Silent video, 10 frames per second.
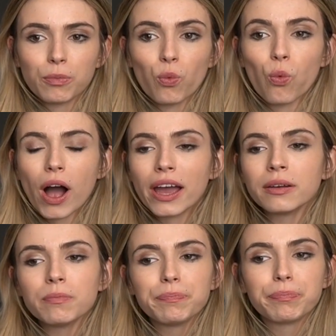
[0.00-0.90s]
One,
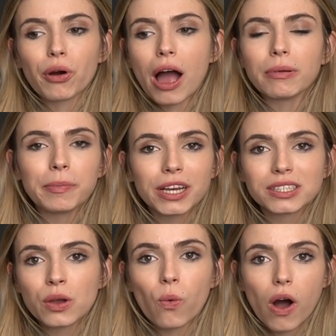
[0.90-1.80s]
probably because
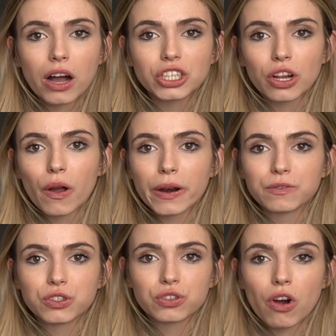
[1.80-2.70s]
they watch a lot of
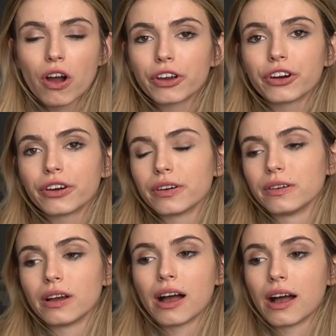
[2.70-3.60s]

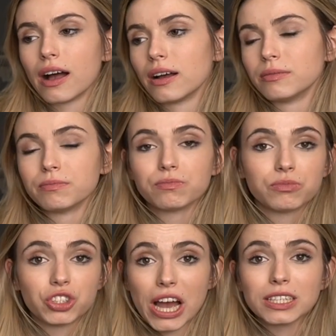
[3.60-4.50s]
stronger
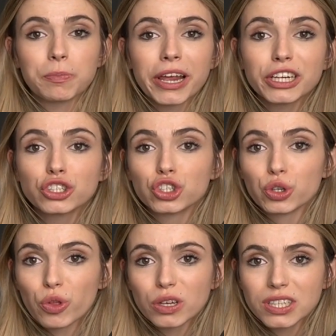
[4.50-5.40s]
chess players
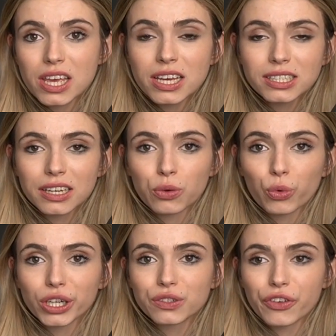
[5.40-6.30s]
do those things and it
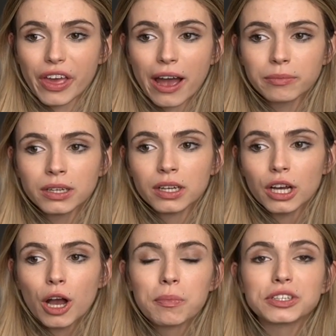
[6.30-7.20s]
works for them.
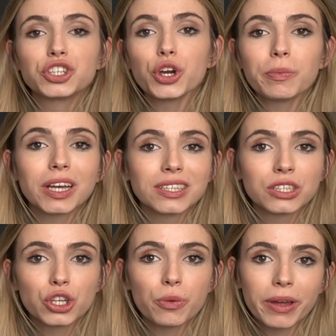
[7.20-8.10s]
But two, because
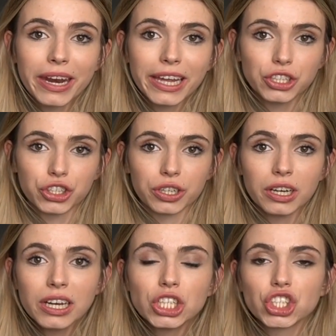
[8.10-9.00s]
it's human nature.
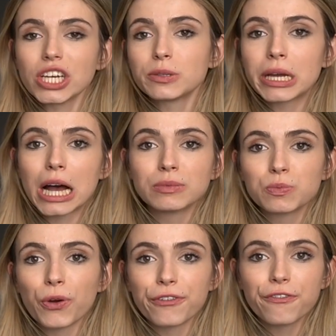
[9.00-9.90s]
Chess becomes
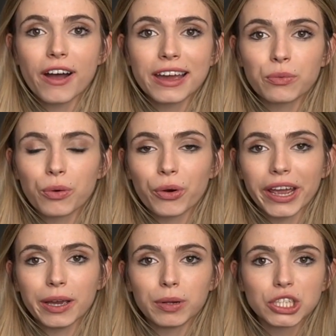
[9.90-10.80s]
more fun when we're
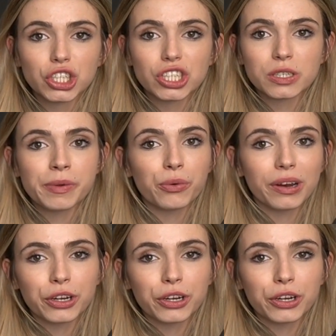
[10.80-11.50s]
able to just be really